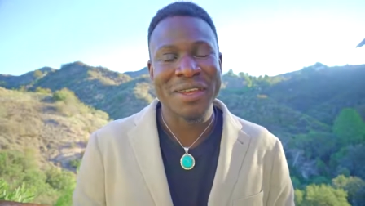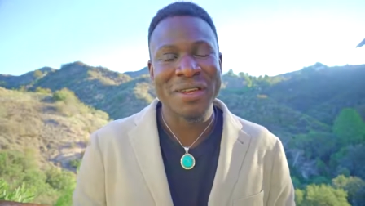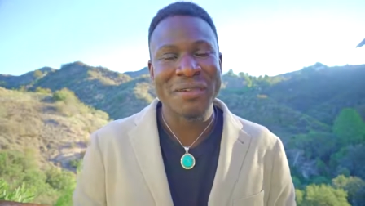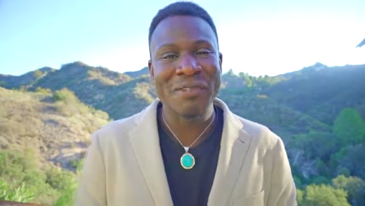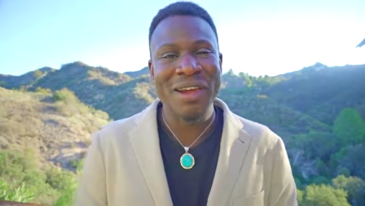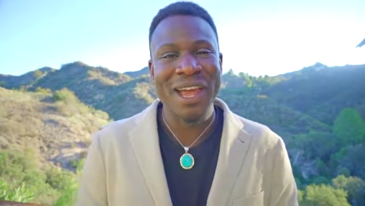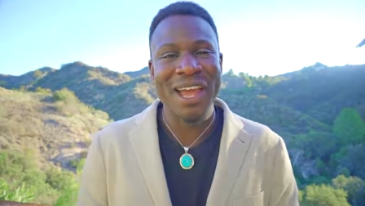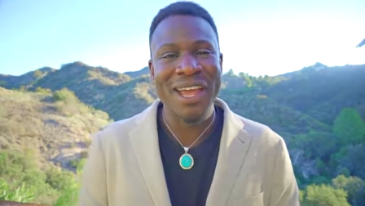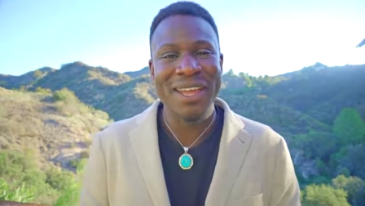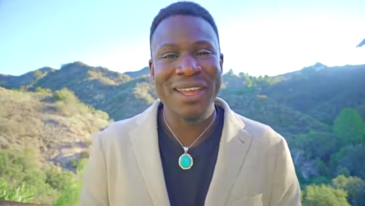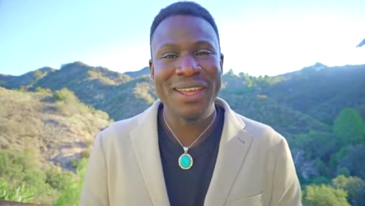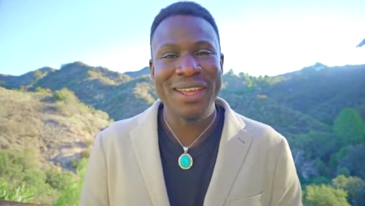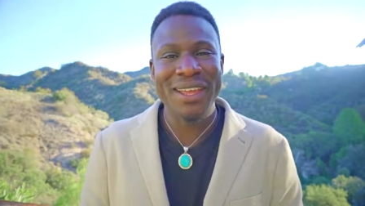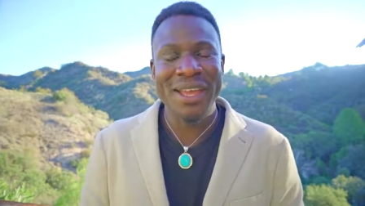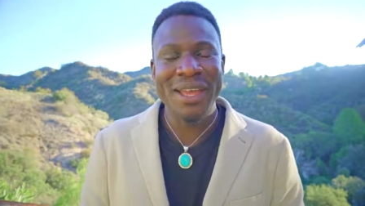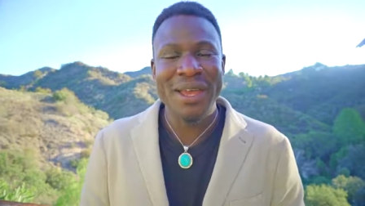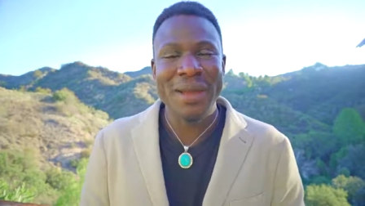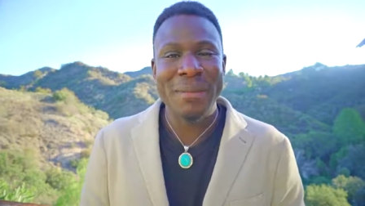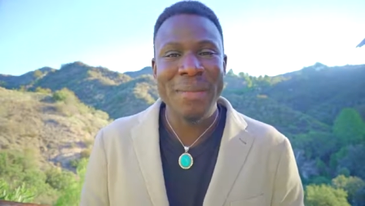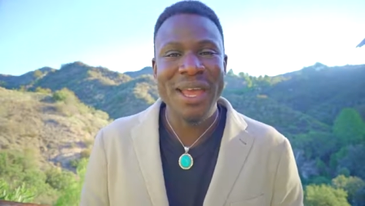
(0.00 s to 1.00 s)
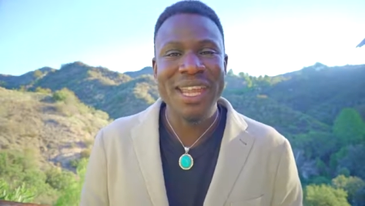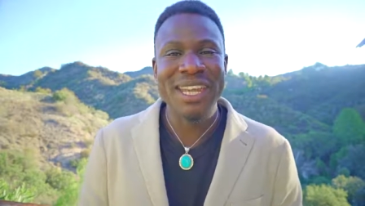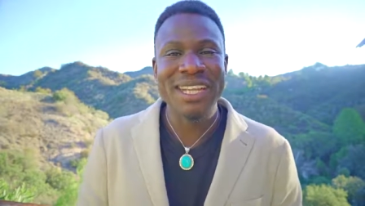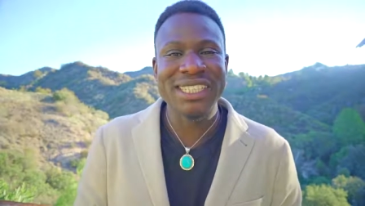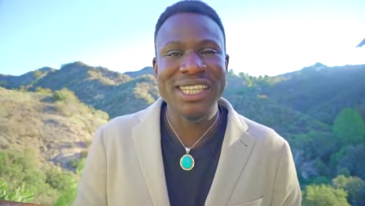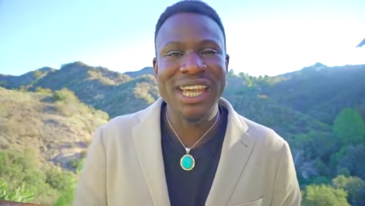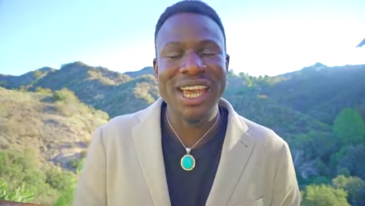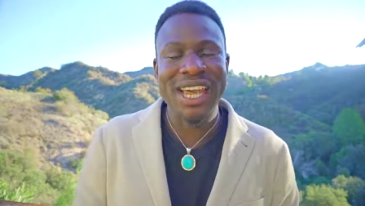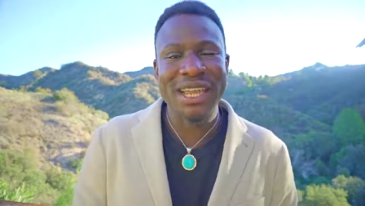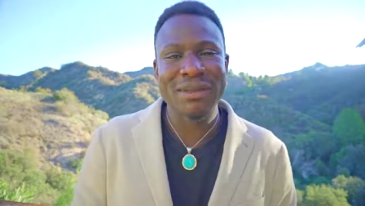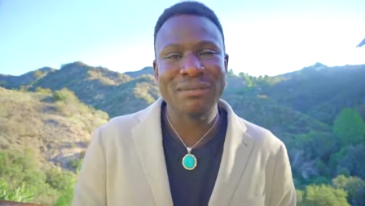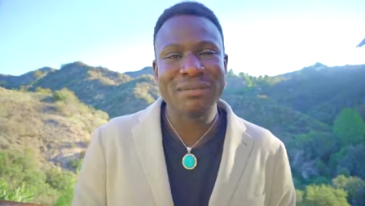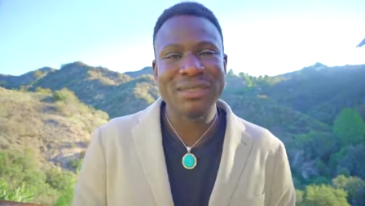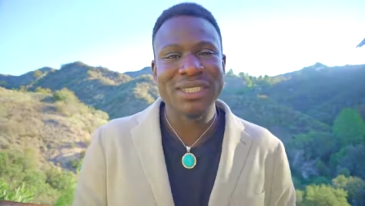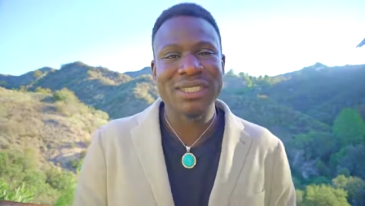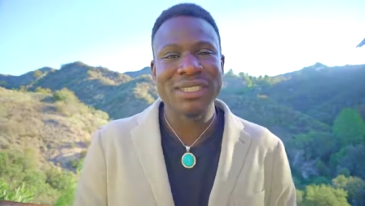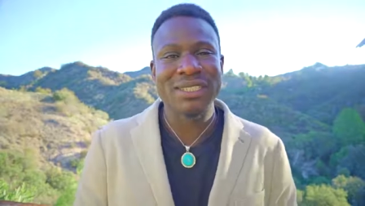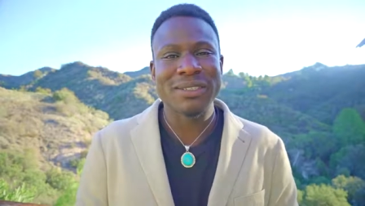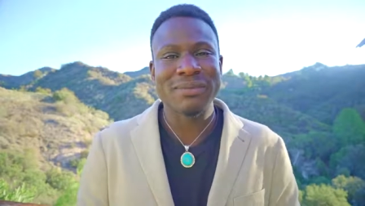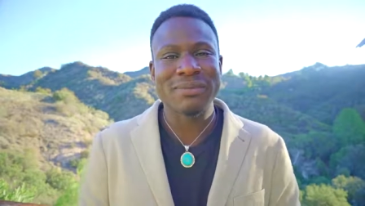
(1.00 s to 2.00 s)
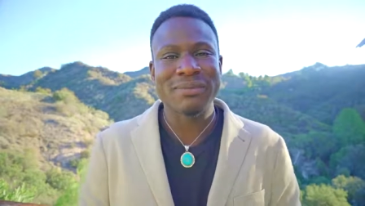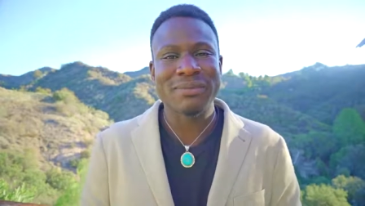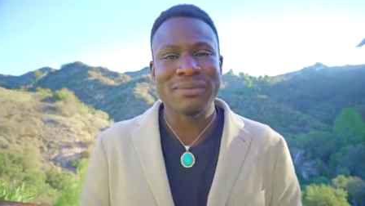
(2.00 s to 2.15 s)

Right? Many times